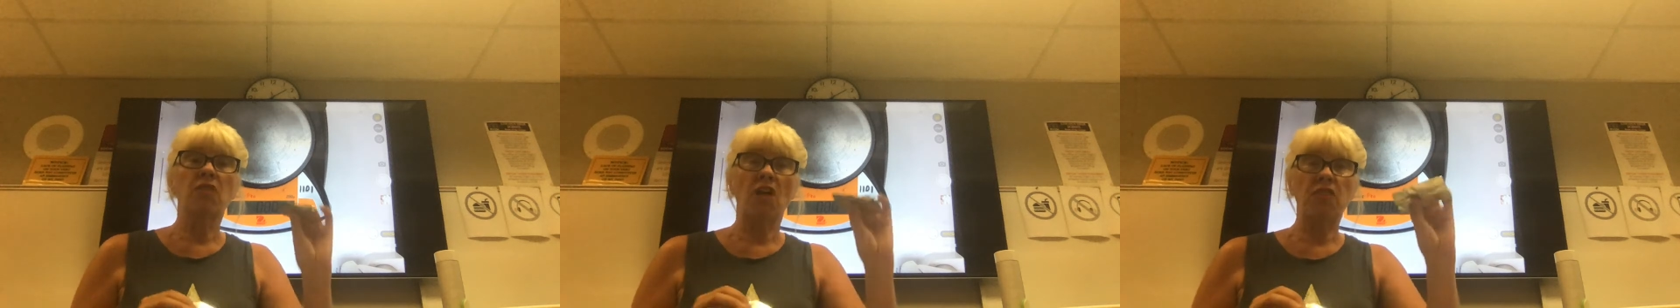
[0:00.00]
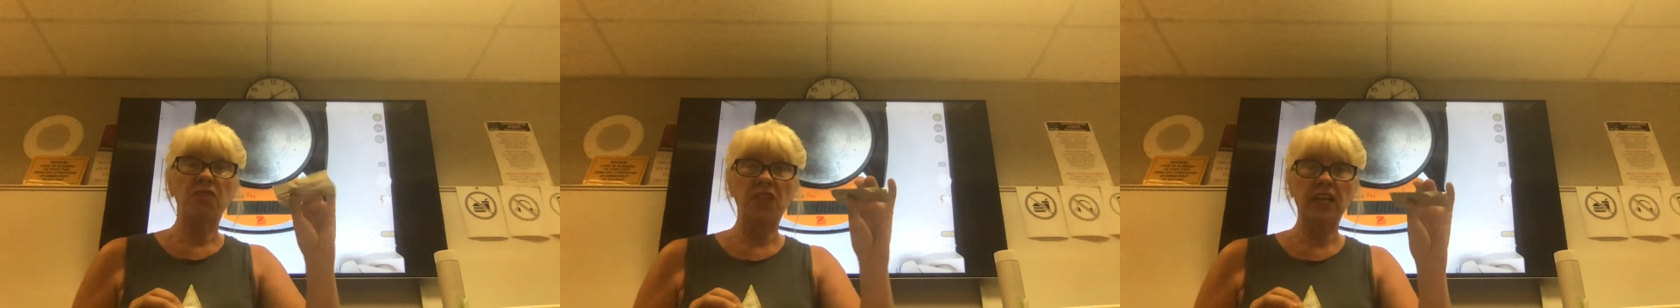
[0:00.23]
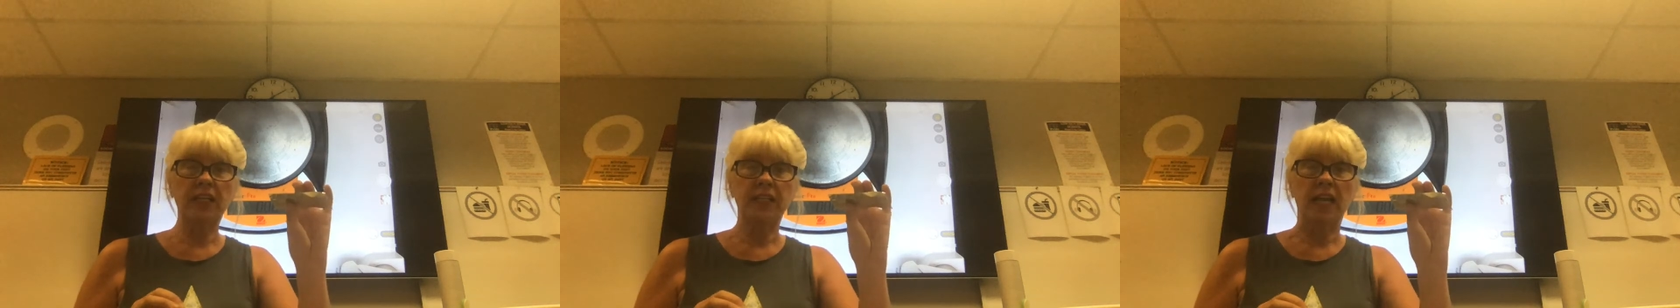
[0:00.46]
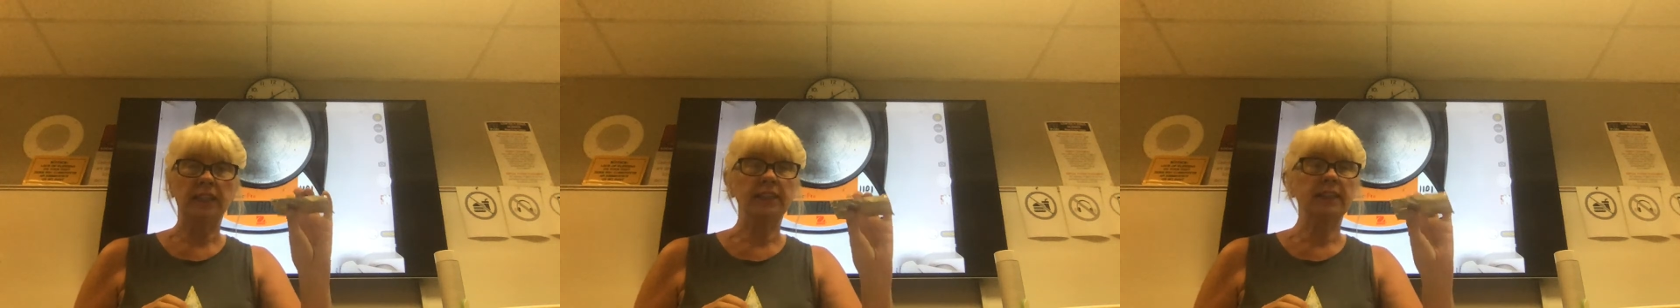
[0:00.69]
the
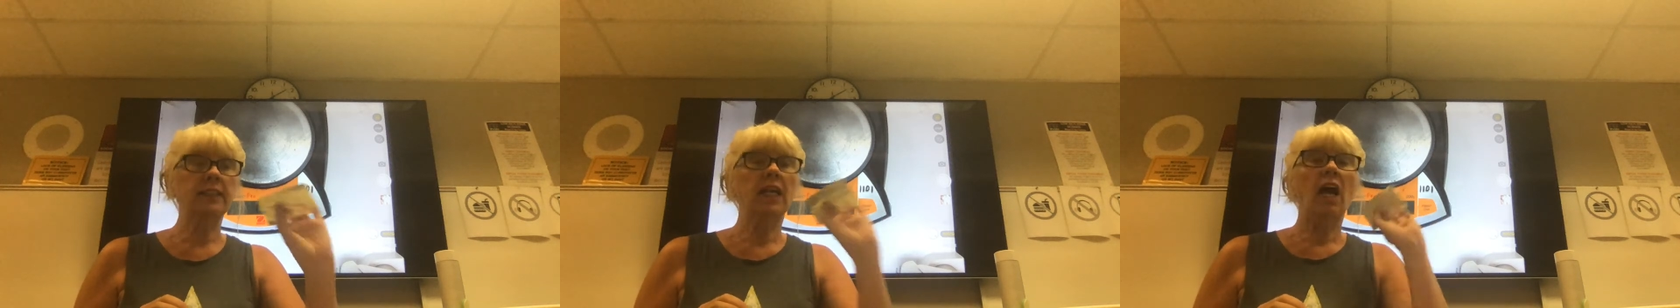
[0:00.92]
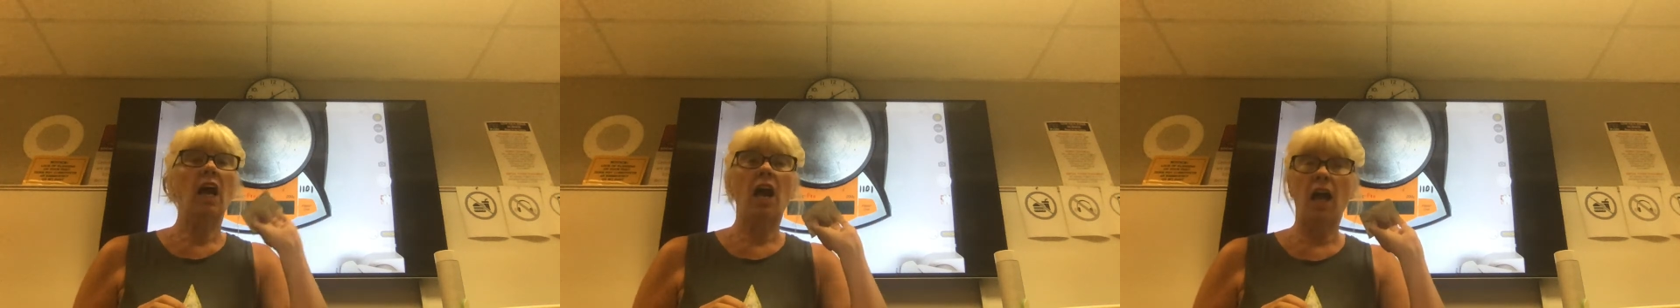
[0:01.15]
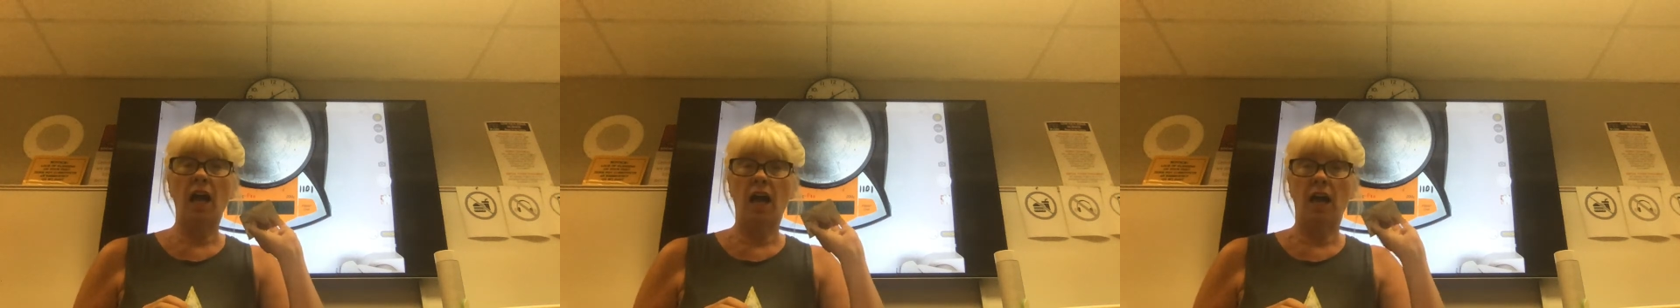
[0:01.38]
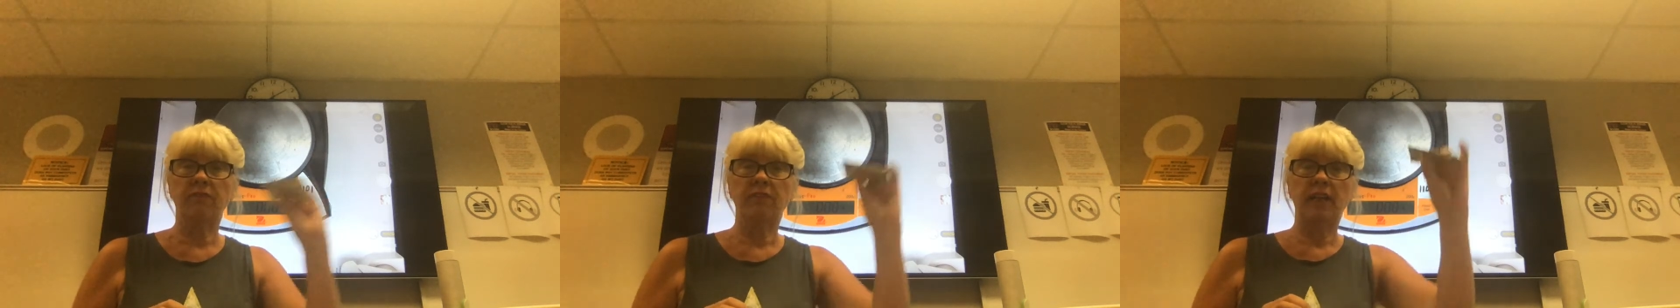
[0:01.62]
thickness
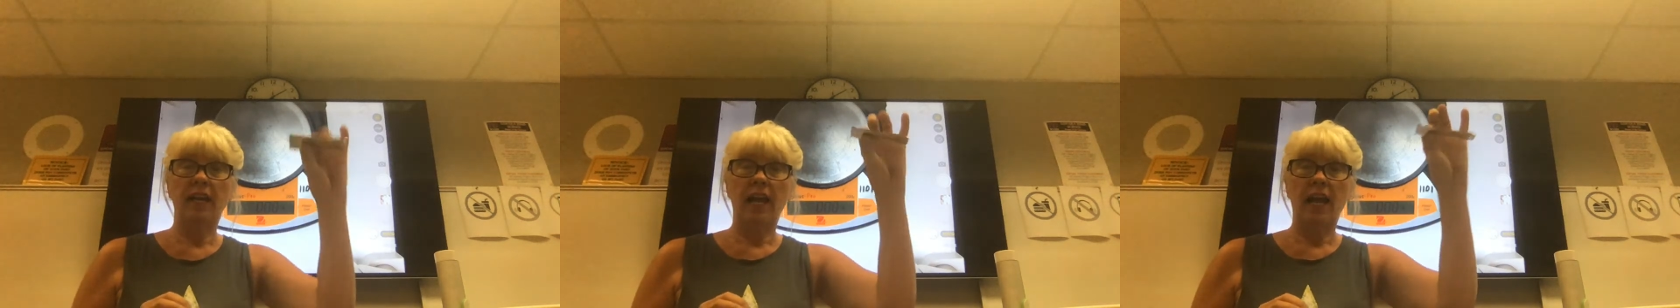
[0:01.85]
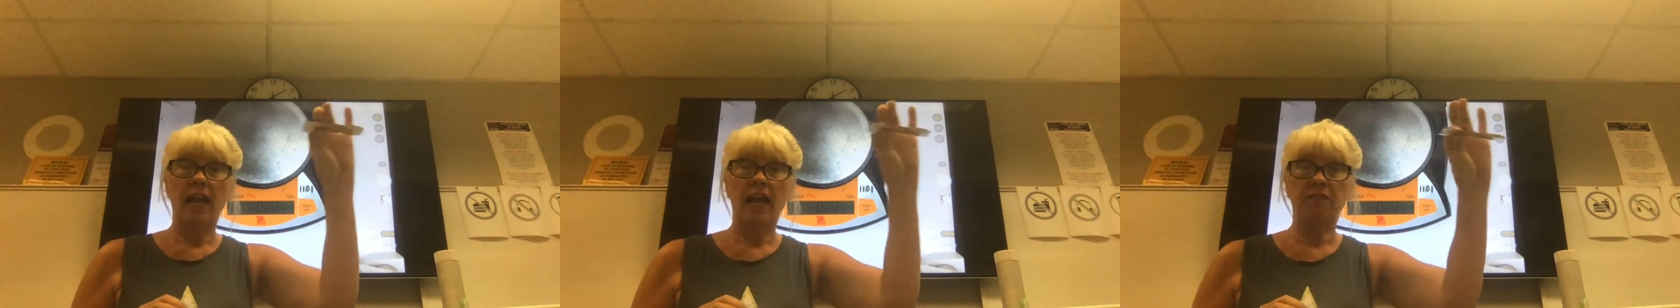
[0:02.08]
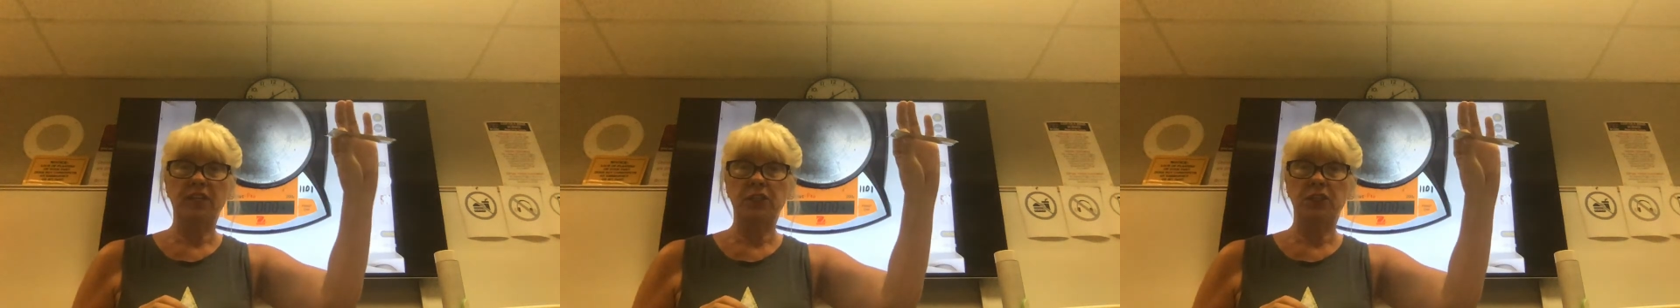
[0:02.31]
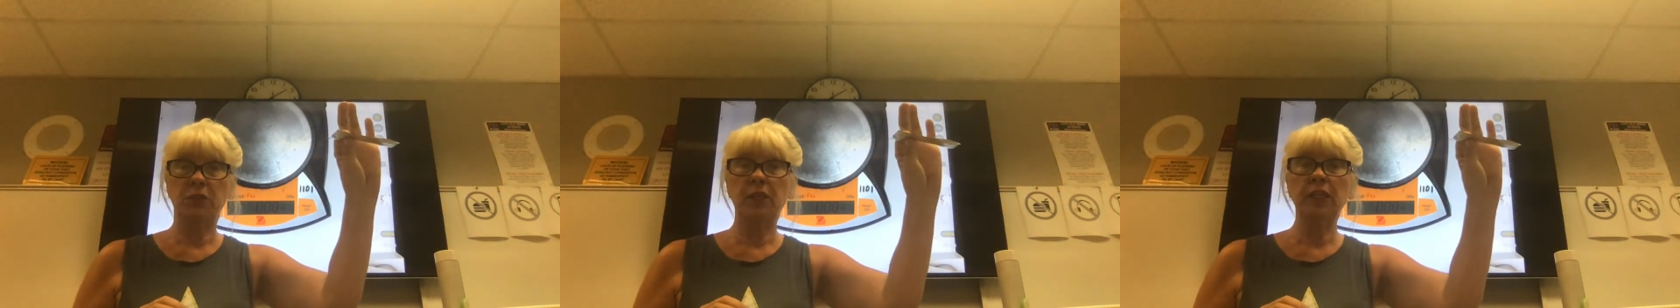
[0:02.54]
of
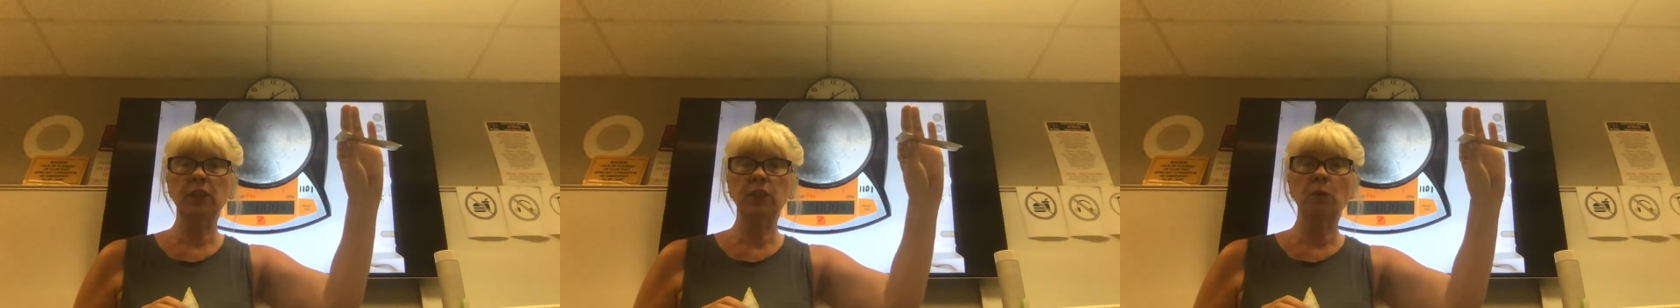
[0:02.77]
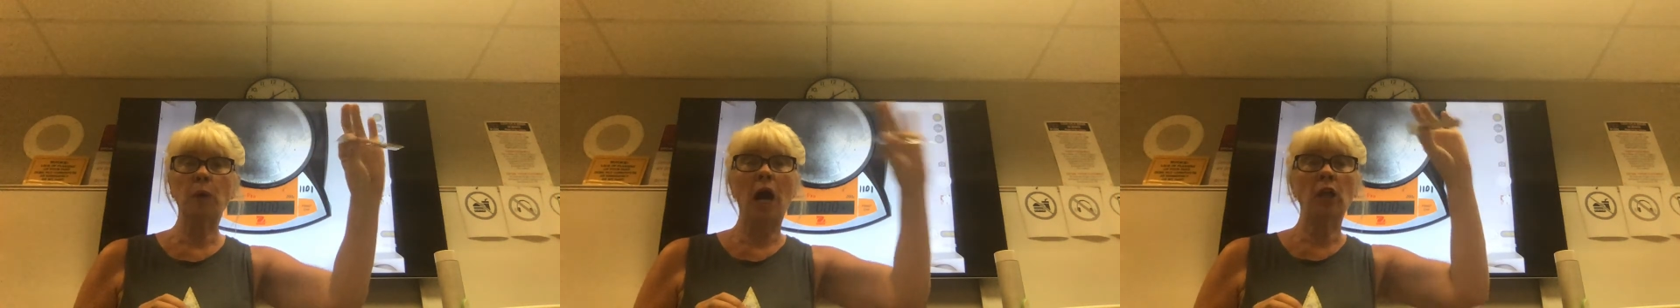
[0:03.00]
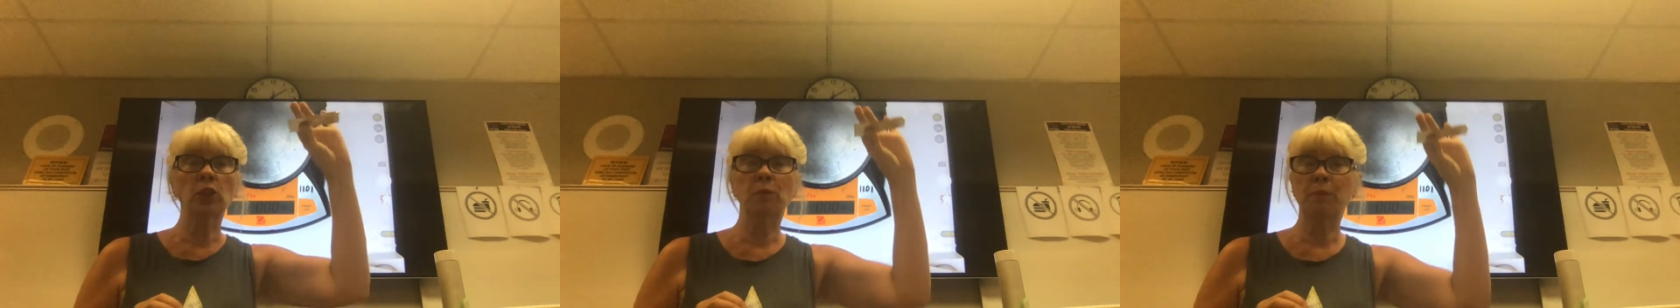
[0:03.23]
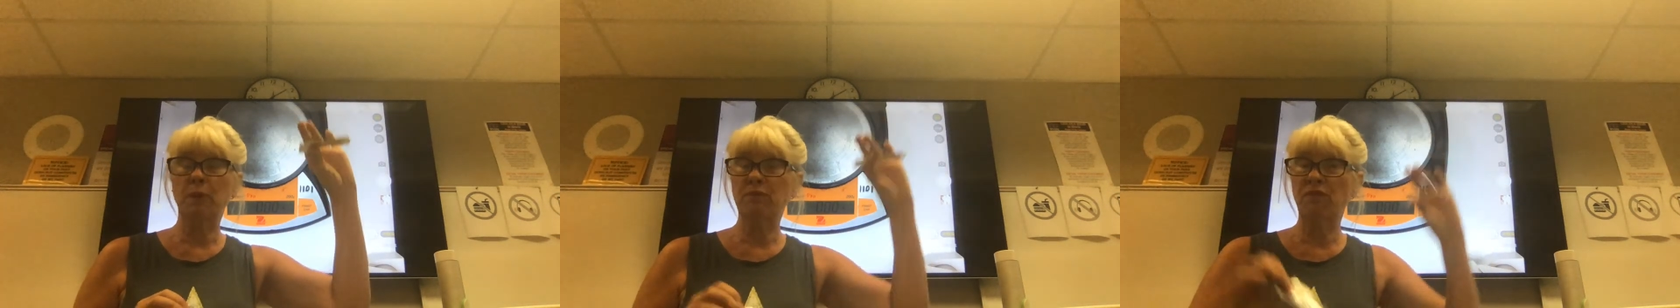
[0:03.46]
heavy-duty
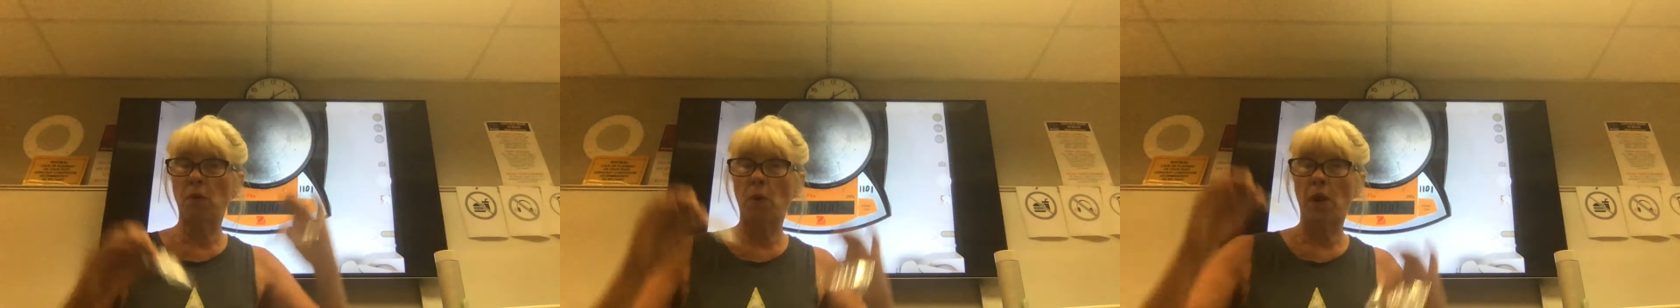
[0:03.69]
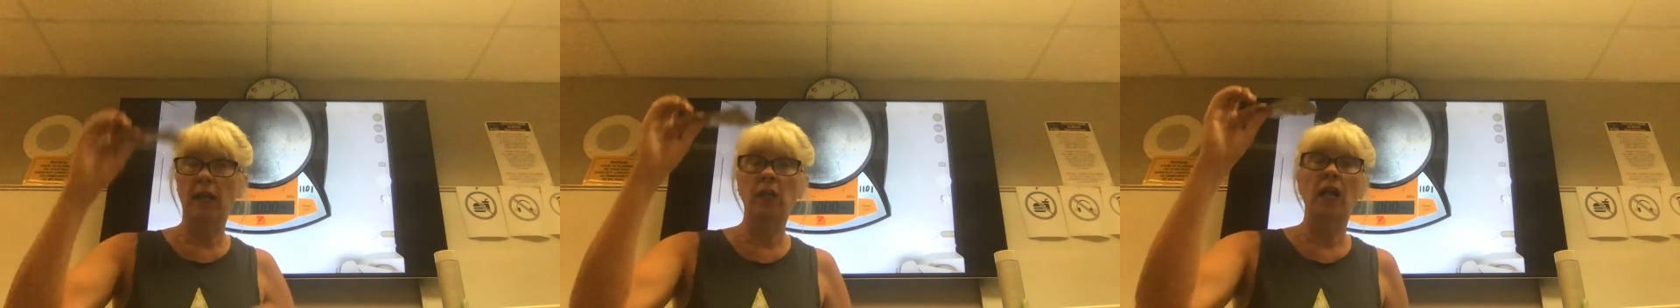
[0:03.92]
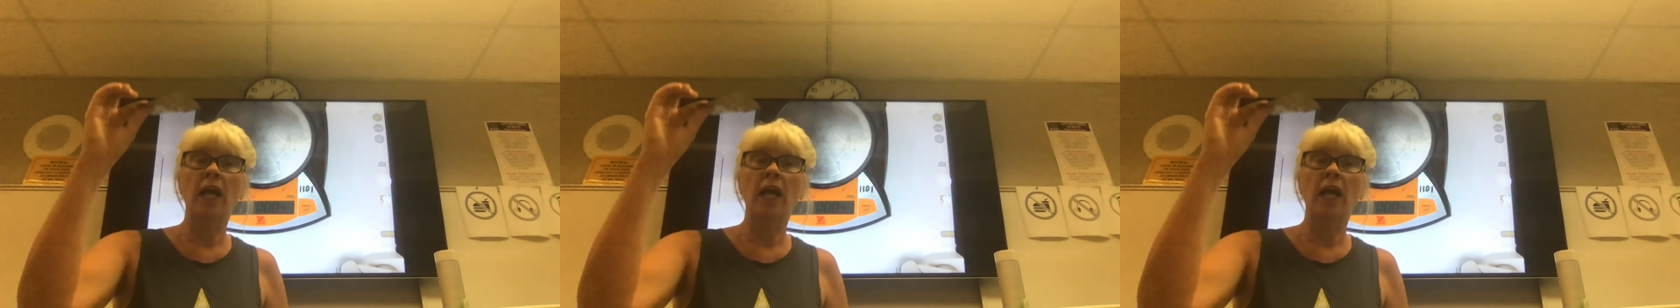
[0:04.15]
aluminum foil